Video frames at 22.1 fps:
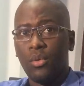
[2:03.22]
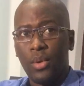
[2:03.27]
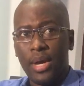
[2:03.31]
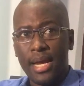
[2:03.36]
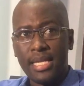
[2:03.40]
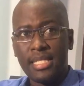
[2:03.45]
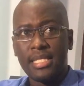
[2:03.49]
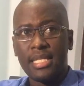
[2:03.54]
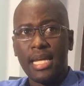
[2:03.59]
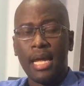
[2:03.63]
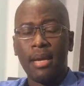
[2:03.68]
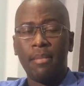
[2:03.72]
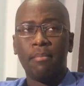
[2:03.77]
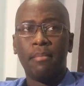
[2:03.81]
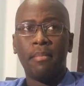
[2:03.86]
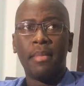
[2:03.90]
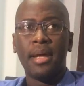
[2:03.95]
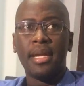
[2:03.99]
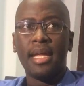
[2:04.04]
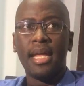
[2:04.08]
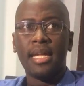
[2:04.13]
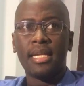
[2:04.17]
raised
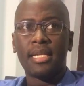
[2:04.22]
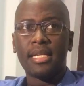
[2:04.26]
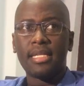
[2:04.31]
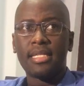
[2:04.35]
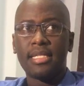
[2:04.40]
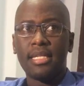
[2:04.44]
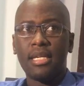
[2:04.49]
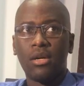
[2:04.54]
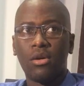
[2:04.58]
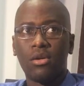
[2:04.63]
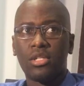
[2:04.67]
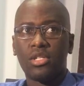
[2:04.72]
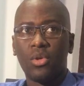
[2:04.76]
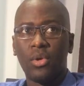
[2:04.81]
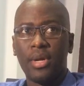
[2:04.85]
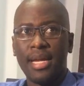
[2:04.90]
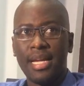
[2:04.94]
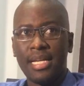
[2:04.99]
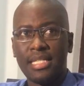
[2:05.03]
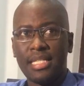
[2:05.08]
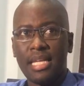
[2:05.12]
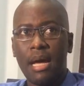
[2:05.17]
and many interesting also
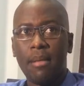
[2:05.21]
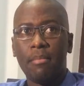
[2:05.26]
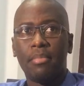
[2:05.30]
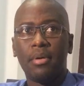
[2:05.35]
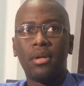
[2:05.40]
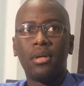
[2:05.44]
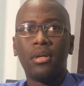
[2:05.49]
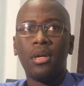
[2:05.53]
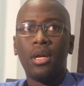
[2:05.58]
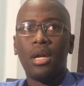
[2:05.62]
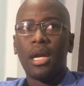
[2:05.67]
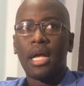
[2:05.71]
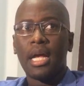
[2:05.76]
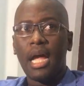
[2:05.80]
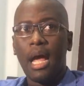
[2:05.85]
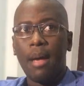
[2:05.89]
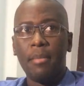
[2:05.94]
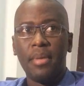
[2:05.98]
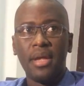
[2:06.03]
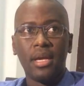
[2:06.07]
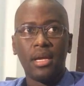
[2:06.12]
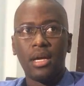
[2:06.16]
examples
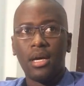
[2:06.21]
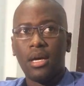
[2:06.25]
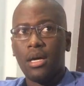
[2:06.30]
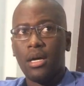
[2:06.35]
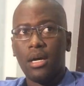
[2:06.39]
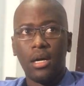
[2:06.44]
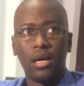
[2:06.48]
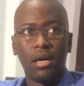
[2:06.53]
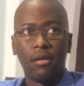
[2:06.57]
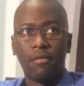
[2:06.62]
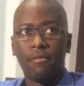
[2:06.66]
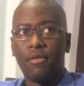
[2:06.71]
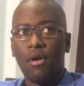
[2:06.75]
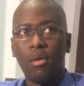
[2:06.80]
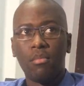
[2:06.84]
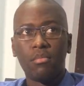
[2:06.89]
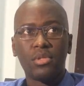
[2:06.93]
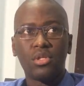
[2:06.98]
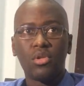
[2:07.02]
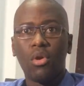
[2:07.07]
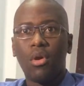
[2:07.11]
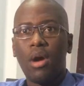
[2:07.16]
coming
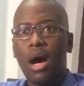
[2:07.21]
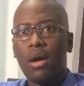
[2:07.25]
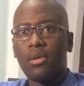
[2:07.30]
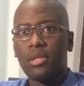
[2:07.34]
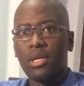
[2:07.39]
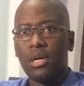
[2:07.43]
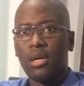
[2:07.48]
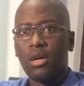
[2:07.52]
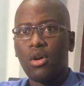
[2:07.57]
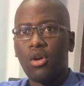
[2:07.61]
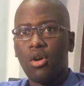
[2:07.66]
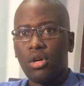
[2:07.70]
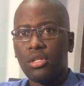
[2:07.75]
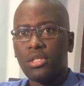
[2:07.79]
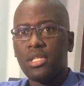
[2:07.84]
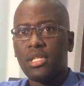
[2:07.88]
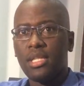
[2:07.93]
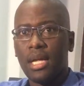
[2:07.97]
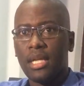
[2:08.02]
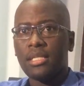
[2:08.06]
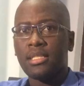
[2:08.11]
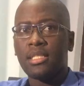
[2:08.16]
from throughout the
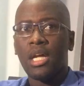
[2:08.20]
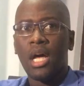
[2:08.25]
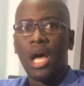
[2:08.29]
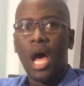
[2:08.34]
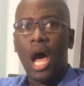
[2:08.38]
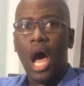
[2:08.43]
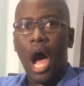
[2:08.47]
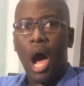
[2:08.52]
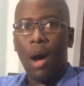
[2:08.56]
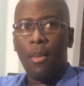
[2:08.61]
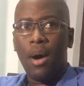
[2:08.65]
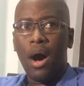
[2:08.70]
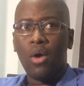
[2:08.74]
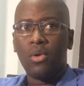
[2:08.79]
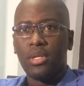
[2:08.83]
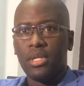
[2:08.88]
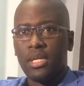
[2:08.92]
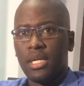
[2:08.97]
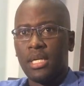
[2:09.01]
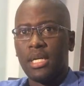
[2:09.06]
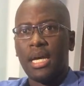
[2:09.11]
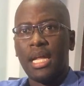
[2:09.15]
continent
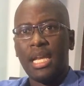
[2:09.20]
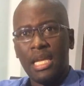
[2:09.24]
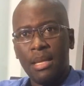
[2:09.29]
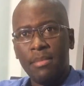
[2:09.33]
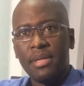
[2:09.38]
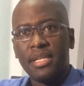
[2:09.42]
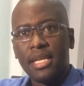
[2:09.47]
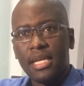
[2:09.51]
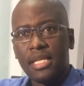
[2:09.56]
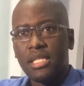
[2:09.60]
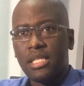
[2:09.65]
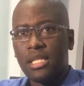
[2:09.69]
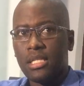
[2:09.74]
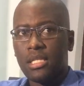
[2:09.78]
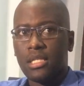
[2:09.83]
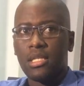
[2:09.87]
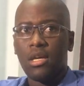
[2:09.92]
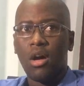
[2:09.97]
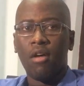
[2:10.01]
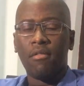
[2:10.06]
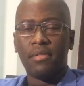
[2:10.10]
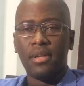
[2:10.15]
about the
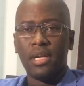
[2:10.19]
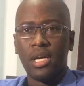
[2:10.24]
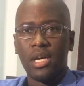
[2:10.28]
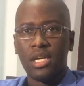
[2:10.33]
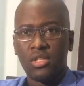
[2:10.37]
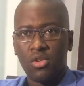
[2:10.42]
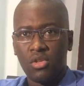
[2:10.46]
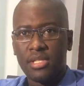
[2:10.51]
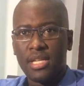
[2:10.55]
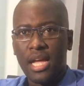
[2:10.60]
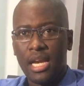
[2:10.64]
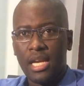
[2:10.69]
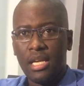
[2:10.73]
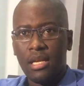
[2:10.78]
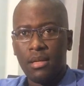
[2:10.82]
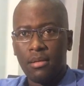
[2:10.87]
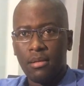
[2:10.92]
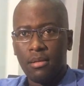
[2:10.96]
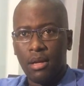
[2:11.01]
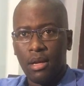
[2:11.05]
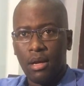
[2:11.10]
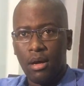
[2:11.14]
limitations of the social
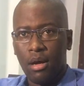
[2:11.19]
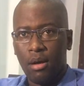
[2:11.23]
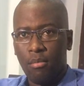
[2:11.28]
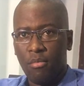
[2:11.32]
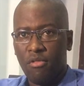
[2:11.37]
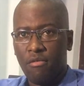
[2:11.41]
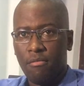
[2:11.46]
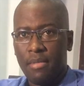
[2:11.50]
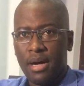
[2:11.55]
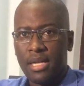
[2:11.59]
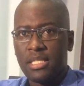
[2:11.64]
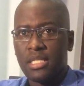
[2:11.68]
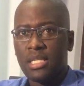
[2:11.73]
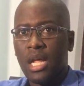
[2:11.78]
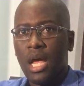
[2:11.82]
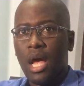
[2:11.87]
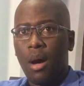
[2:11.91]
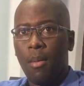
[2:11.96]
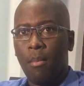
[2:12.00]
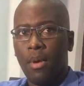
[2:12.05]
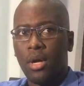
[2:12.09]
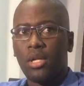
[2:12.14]
movements,
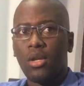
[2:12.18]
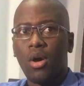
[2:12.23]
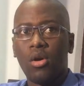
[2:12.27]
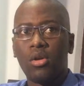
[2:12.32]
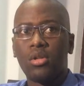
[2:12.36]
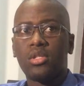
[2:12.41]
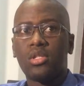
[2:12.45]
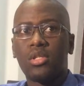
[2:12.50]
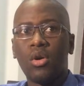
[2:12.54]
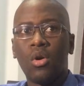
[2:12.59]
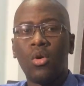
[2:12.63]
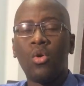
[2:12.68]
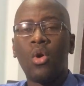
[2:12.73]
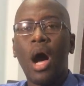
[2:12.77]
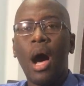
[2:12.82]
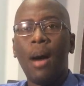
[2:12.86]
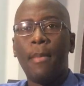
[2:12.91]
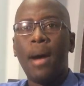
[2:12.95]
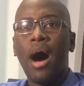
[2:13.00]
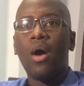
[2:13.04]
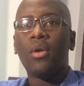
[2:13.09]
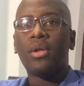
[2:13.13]
but also
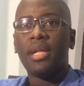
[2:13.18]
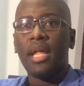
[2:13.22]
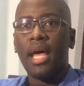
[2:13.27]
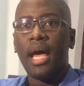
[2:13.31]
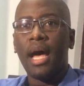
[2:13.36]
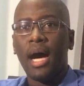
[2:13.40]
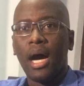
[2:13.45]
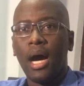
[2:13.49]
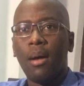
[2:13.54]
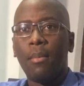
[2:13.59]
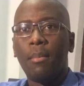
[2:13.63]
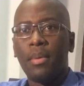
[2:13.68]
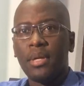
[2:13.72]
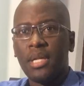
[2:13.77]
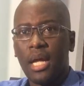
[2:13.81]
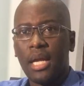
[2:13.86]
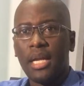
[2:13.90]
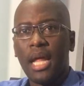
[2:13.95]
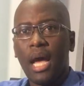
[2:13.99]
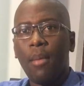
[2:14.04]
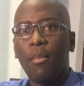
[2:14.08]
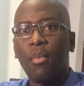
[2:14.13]
about
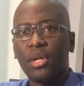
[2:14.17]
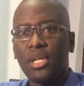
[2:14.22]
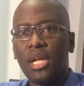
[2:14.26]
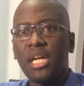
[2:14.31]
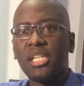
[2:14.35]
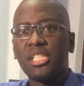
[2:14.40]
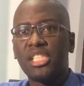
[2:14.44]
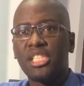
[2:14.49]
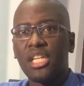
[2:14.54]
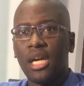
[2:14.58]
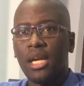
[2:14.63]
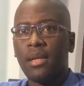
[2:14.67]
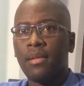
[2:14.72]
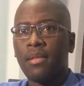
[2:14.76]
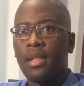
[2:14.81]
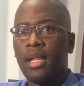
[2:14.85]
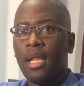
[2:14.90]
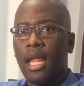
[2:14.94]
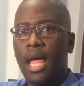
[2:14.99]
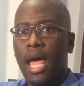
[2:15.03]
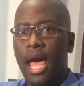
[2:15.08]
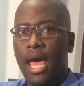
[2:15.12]
their potential
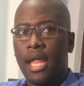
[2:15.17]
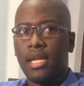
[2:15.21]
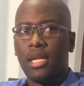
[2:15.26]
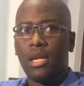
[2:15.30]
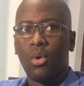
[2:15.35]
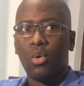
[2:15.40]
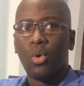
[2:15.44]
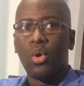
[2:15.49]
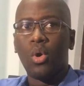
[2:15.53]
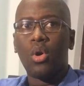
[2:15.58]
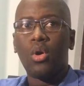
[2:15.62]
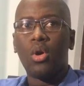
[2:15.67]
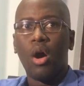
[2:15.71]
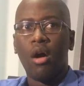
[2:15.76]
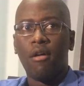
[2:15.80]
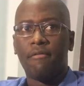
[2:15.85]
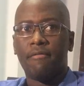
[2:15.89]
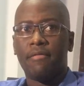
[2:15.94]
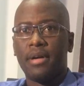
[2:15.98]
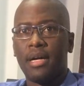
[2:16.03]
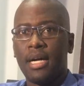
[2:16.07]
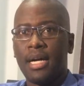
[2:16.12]
and the role
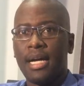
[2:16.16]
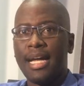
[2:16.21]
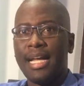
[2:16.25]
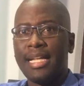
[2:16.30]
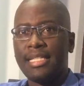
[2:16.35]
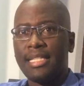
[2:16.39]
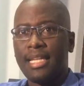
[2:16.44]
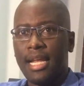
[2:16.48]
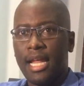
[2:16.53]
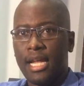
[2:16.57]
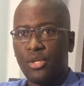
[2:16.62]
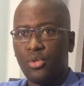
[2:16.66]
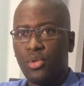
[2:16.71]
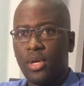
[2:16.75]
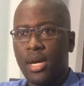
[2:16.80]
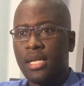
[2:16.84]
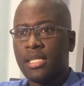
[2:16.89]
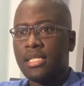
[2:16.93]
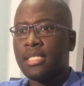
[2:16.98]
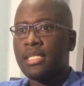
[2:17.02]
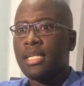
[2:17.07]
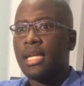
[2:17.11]
of
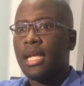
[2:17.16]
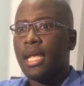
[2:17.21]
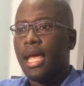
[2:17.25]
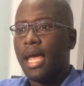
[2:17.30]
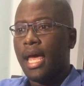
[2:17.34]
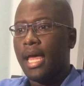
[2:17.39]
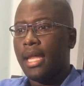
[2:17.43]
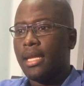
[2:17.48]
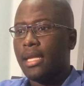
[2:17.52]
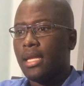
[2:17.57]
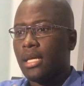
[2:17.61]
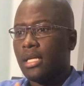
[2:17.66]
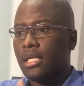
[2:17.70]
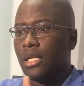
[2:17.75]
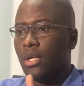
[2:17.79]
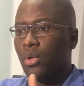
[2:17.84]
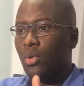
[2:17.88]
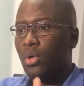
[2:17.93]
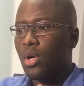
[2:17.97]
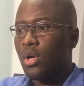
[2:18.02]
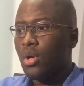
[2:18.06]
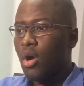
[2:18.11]
intellectuals and
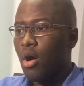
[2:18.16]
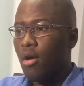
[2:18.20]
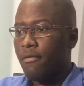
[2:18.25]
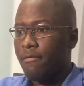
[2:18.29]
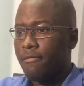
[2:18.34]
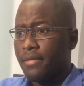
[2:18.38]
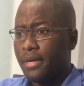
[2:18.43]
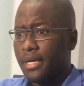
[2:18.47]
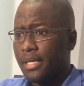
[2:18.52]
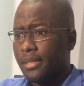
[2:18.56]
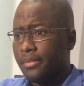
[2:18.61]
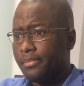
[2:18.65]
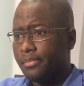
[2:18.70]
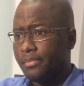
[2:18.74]
the role of,